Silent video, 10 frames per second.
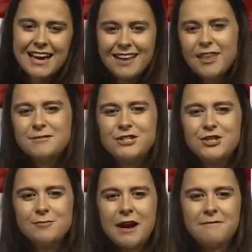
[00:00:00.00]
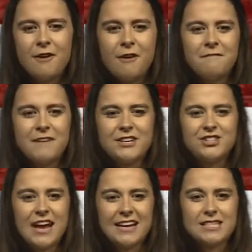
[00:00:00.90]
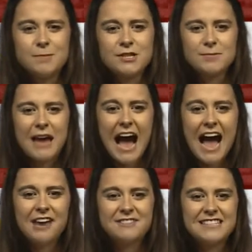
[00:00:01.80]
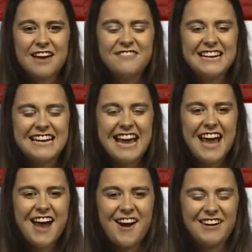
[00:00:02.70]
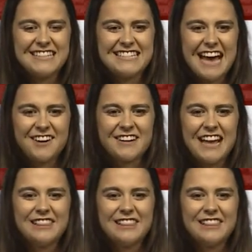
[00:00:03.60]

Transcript: I love to do my fall fit check. It's supposed to be high of 70 on Saturday,